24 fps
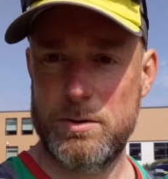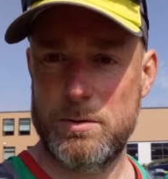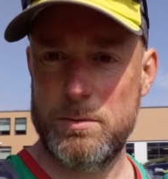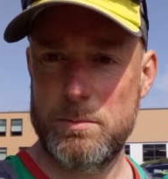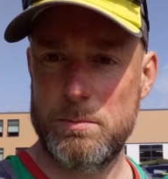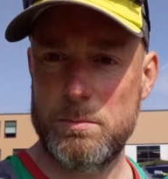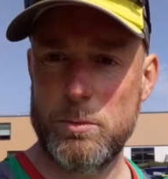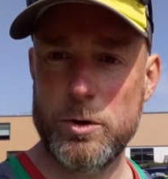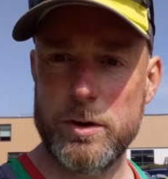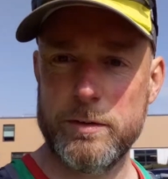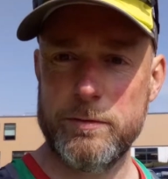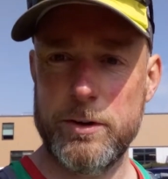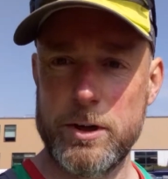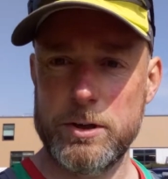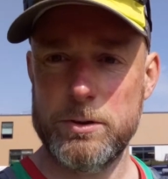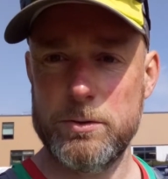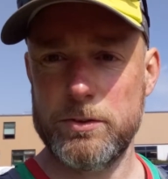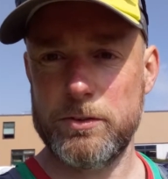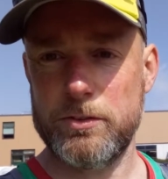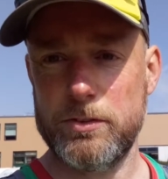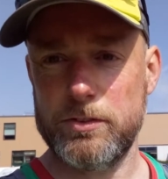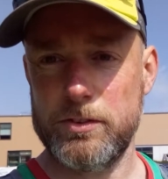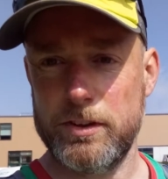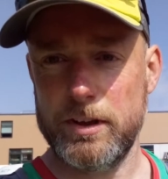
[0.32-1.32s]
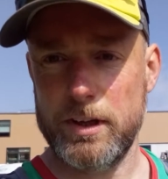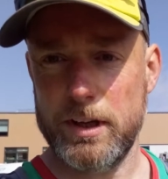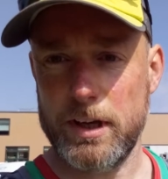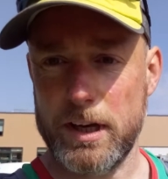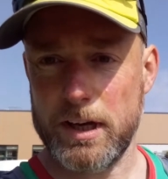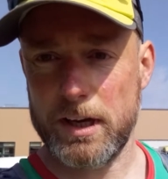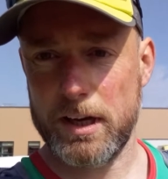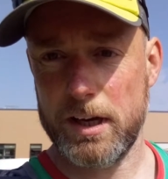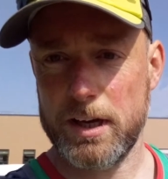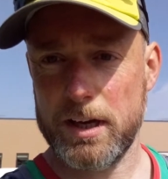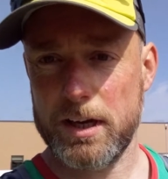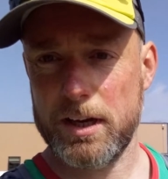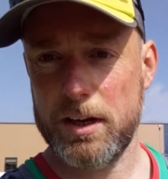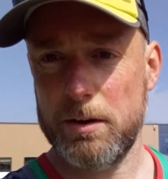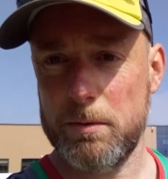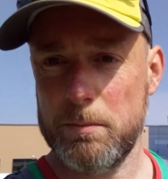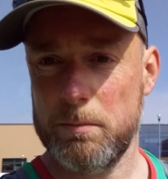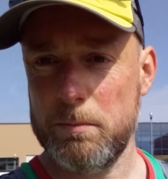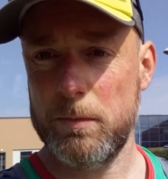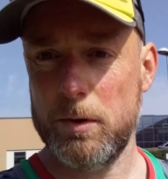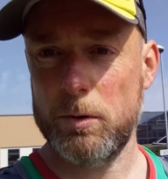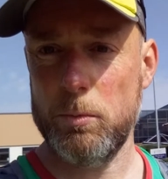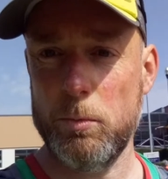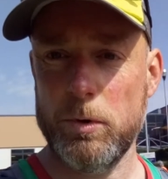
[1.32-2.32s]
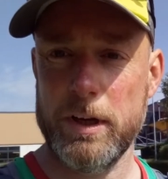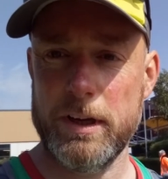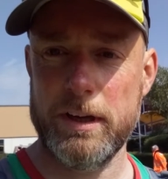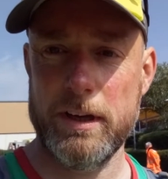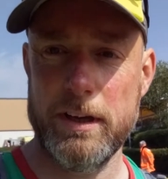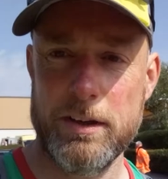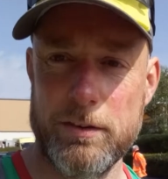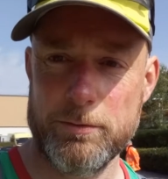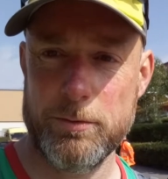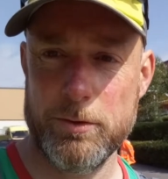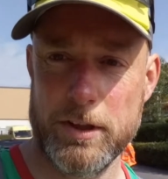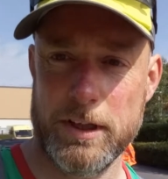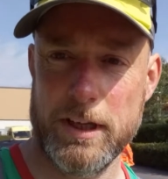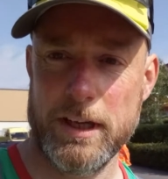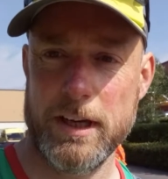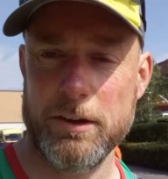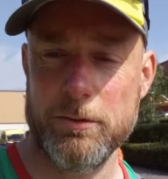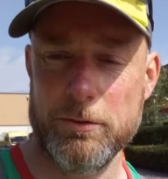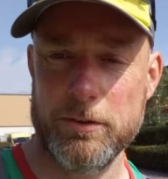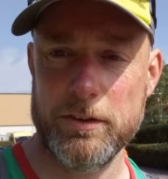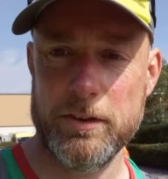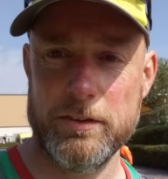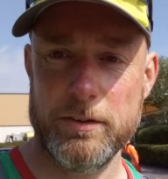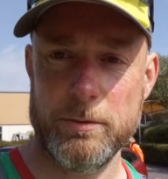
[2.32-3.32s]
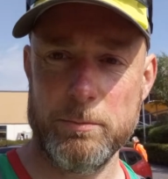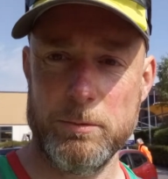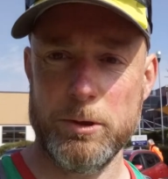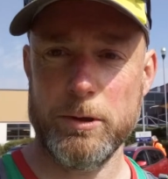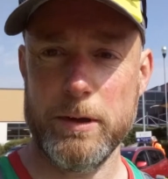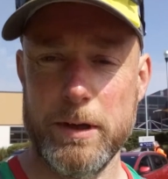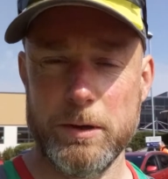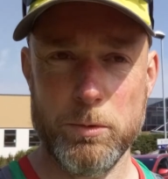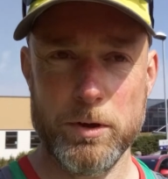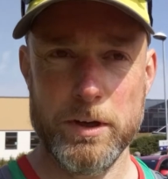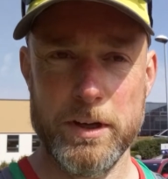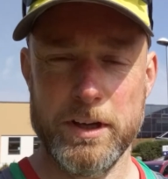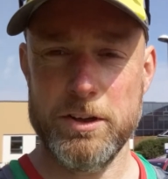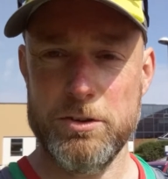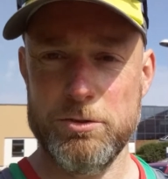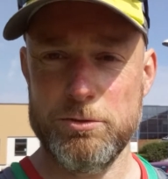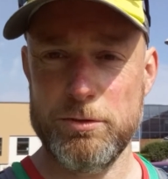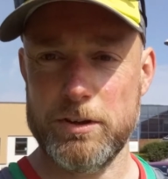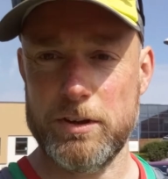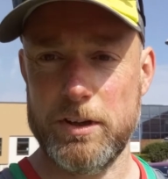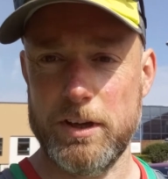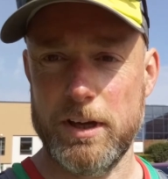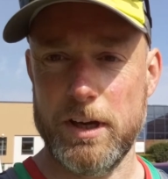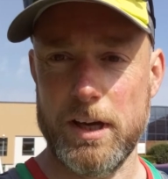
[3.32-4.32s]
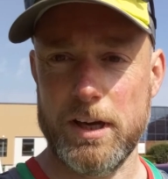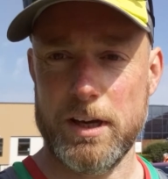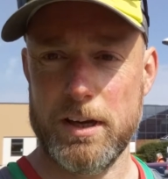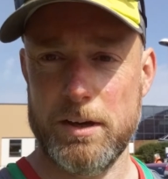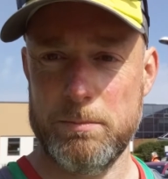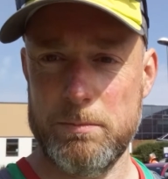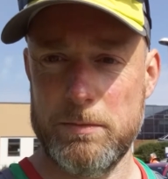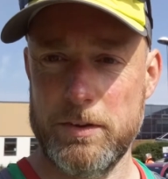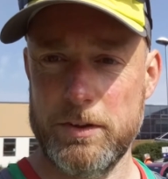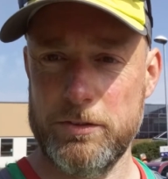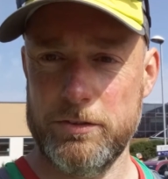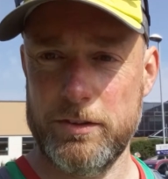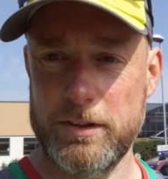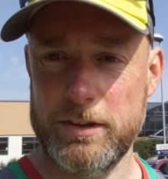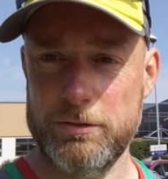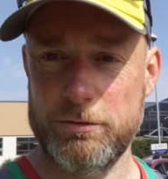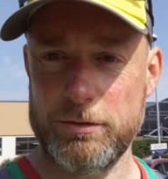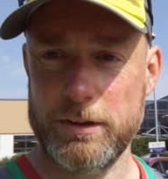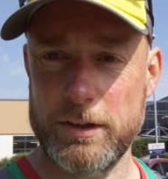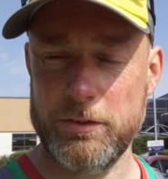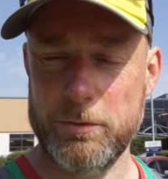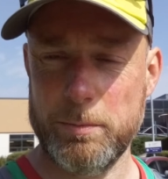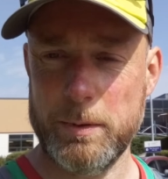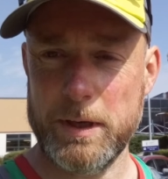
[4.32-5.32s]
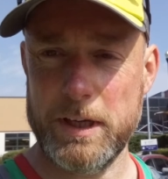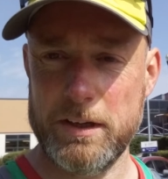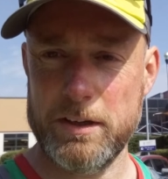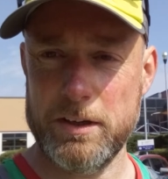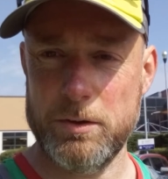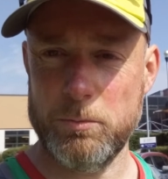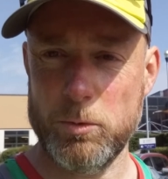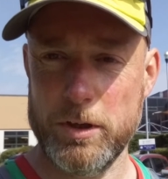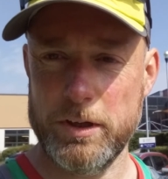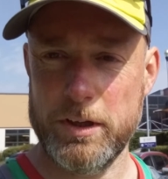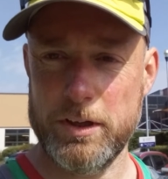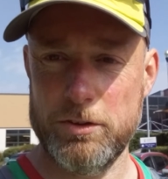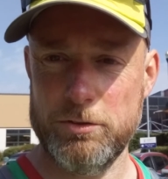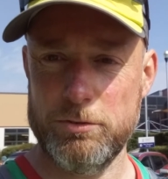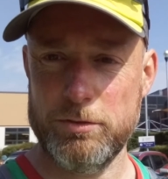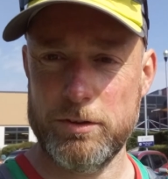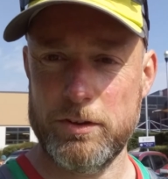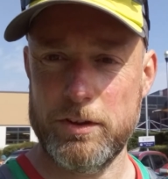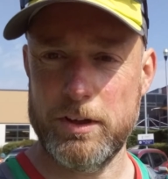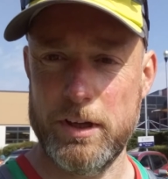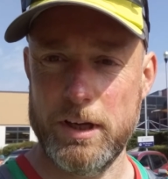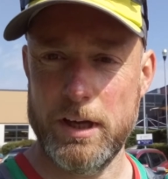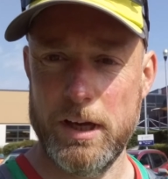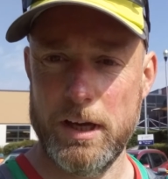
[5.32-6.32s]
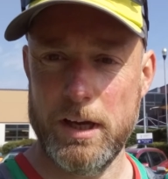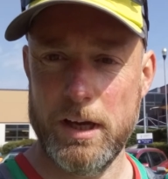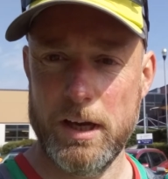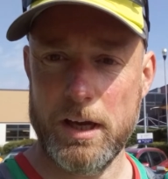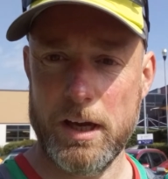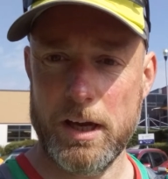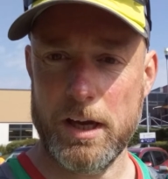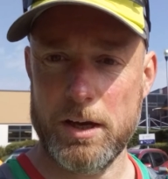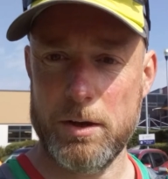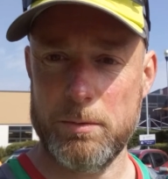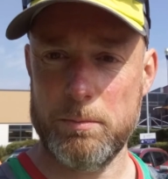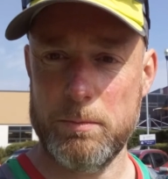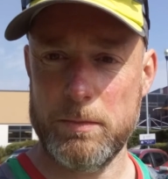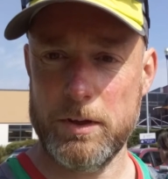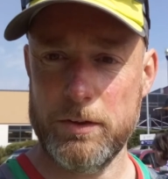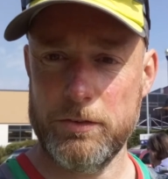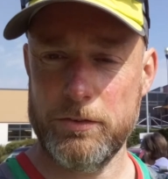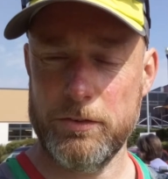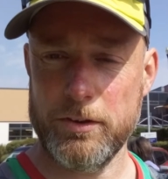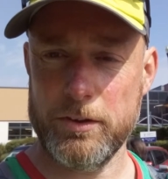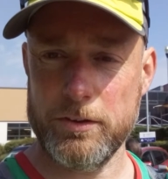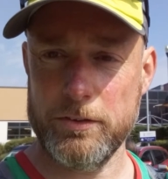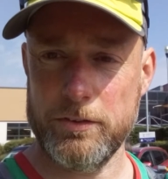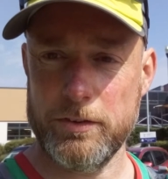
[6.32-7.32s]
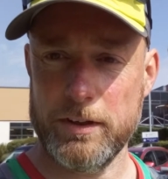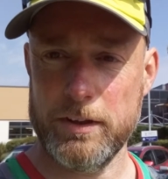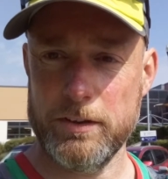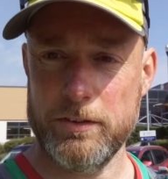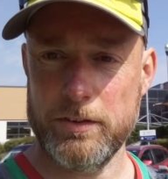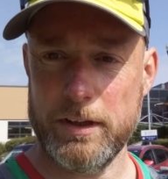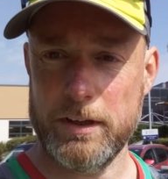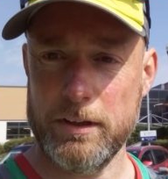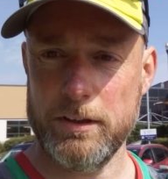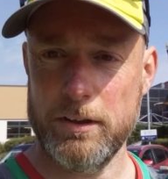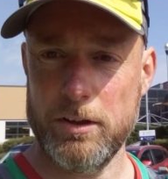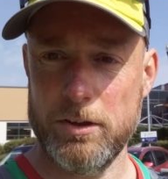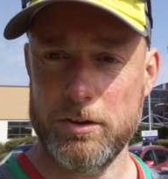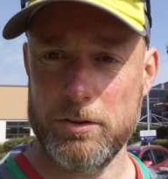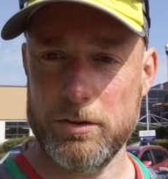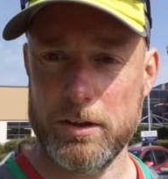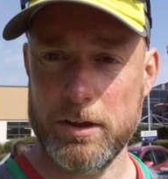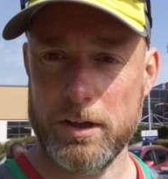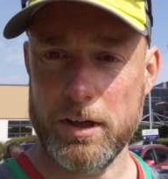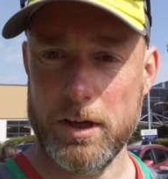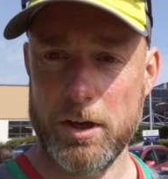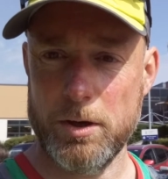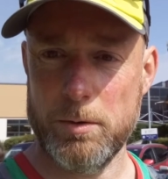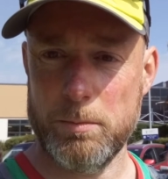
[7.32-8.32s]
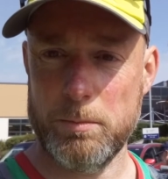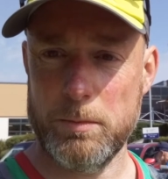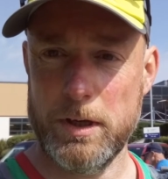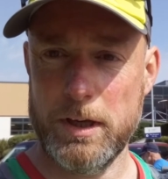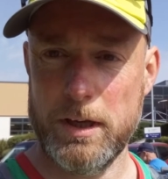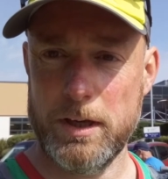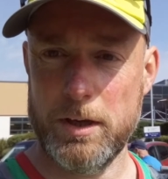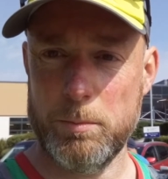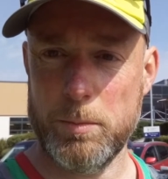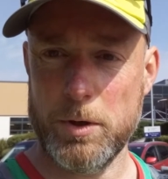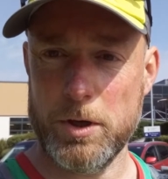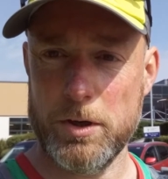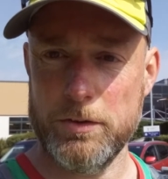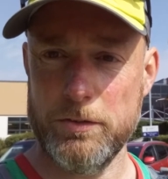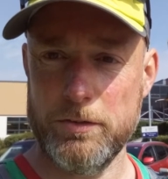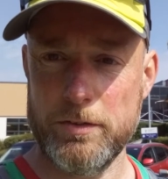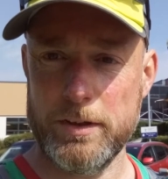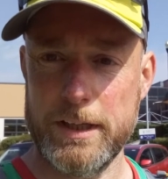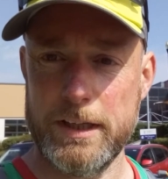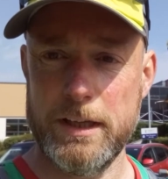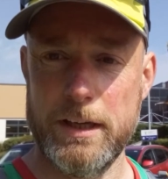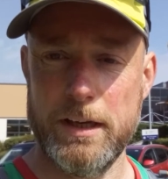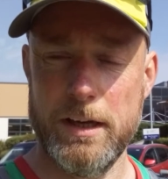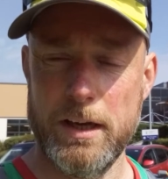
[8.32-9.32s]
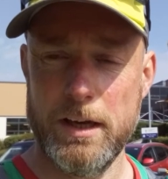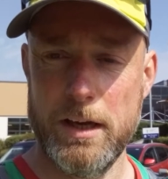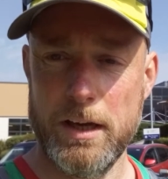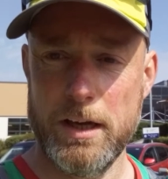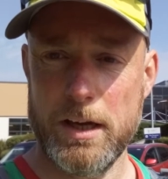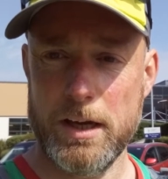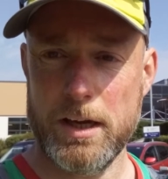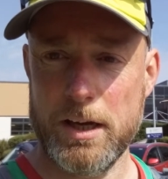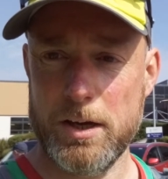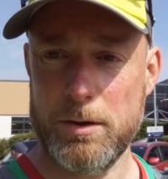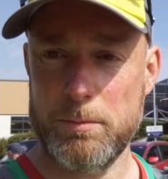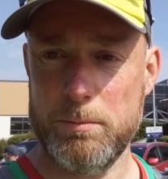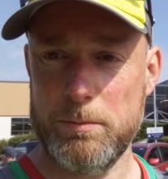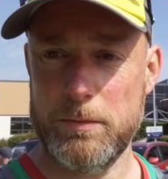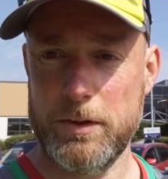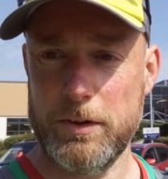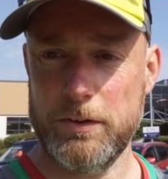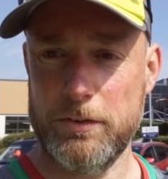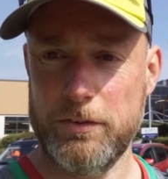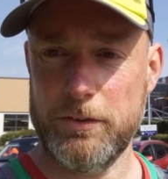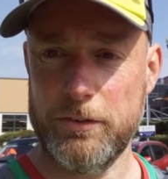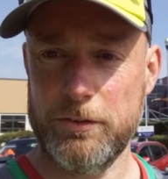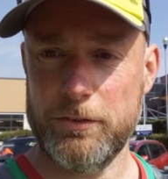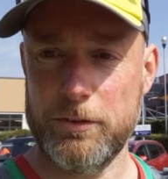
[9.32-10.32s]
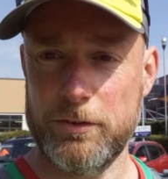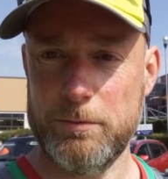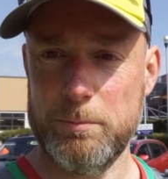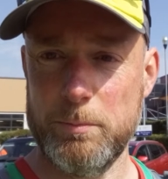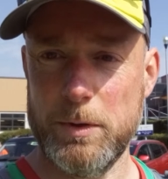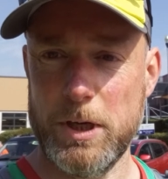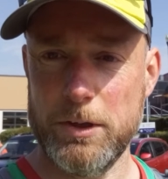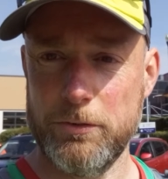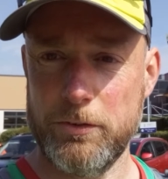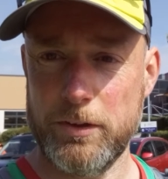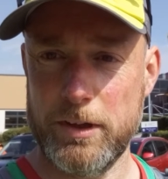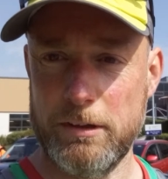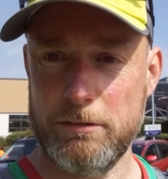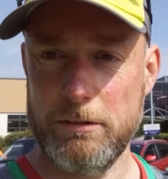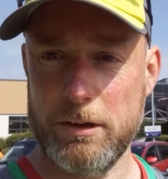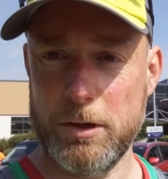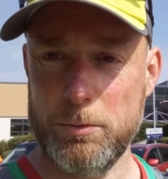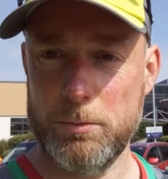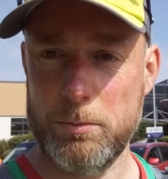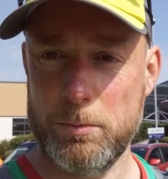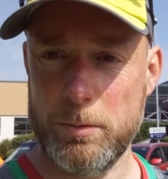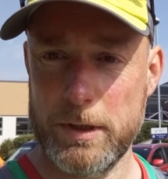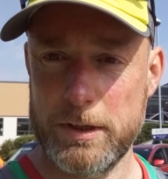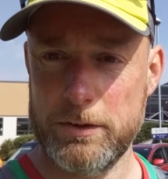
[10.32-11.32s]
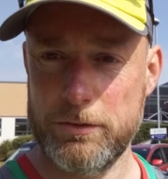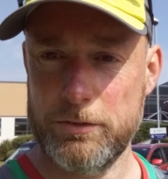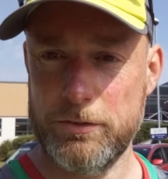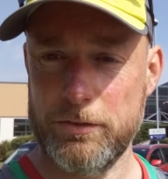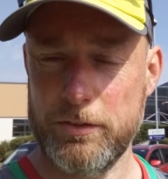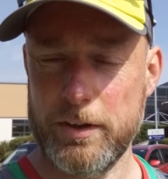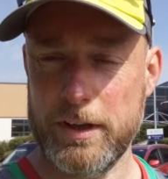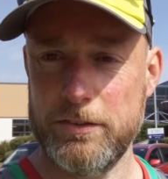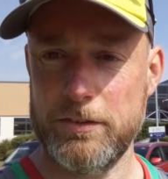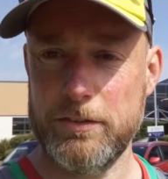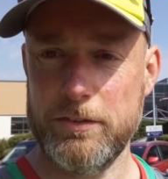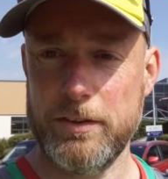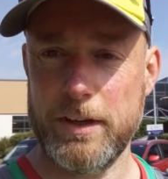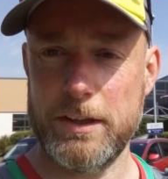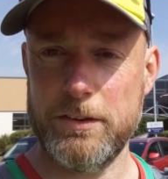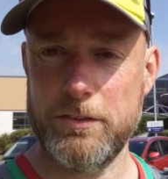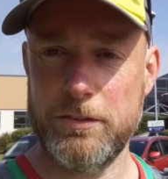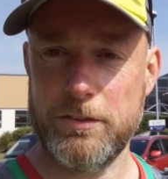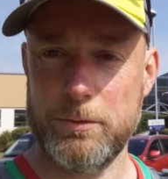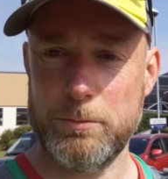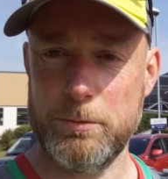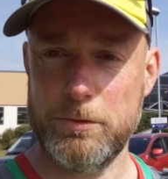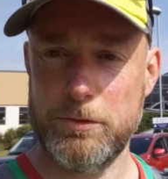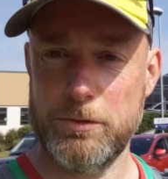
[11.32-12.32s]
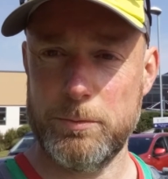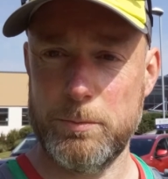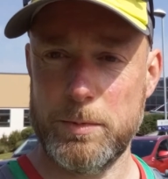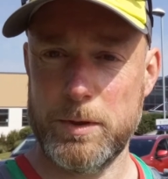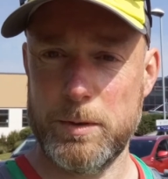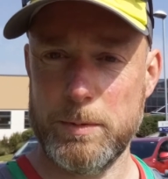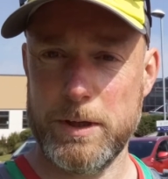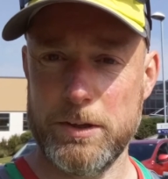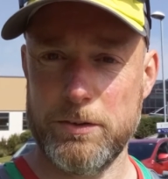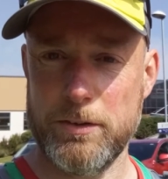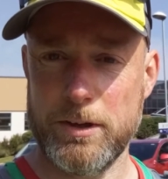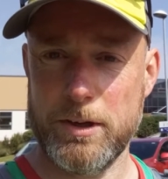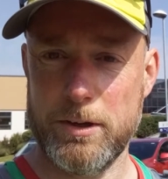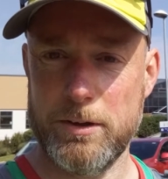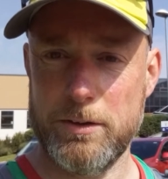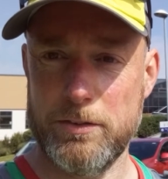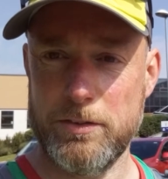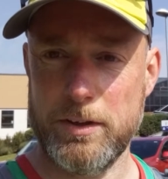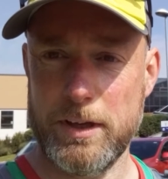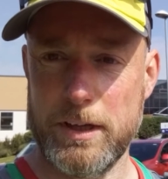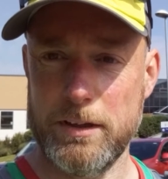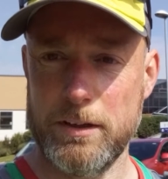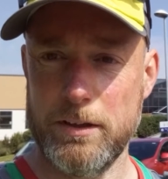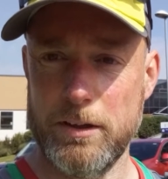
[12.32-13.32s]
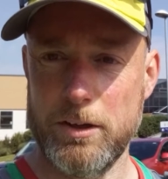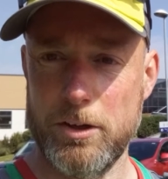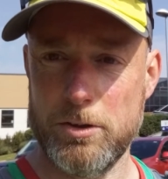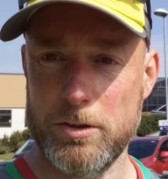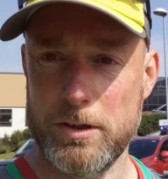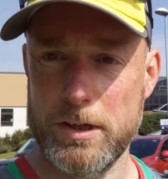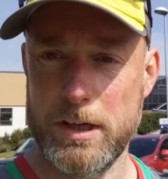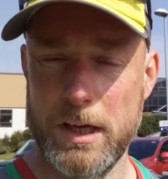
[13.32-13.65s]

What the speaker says: Morning folks, we're here for the LDWA100, this year Trans-Pennine 100, starting at 10 o'clock up near Barnsley. This is sort of mile zero, which 10 to 10, so we should be about to go at 10 o'clock.